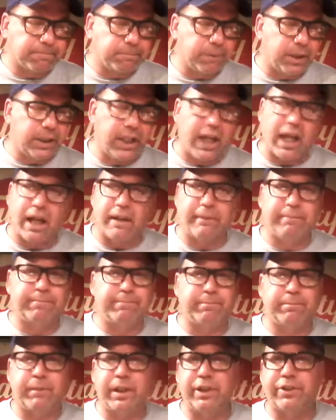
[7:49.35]
But yeah,
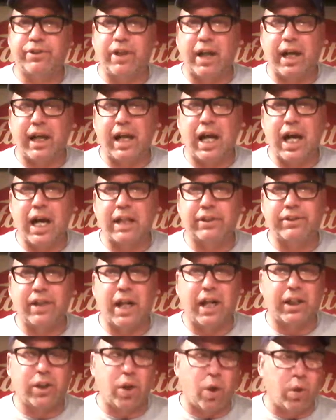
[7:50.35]
I mean, try it hot,
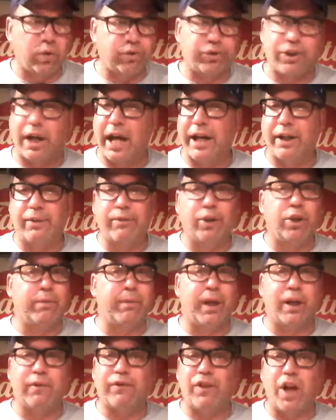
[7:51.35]
try it cold, try the
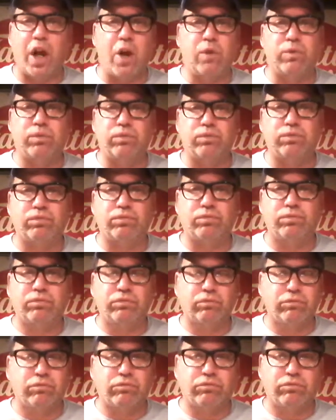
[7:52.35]
root beer float.
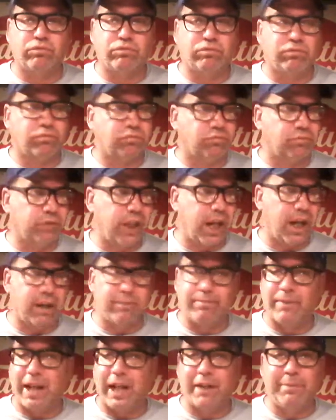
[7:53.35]

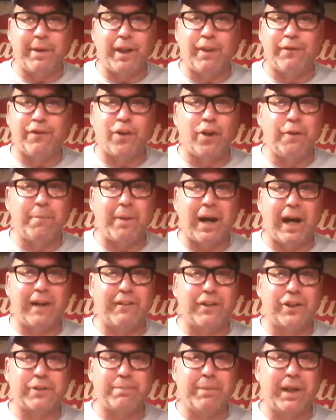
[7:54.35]
Yeah, that'd be the food pairing
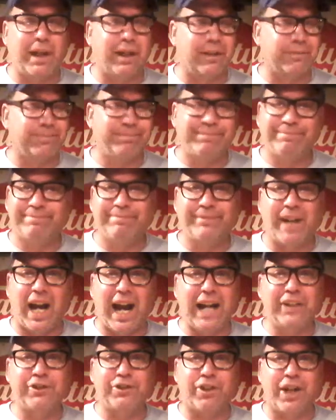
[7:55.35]
of this beer.
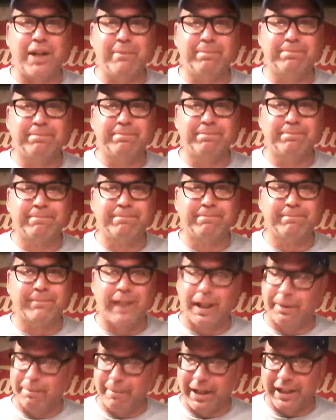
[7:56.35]
Ice cream,
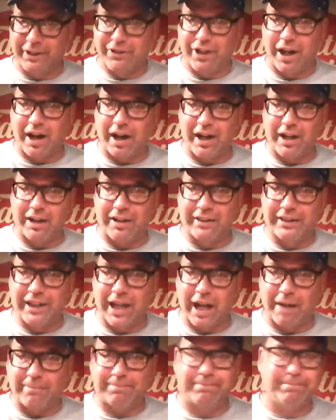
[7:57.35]
a big cherry on
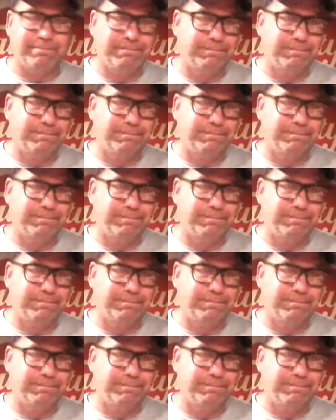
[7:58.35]
top.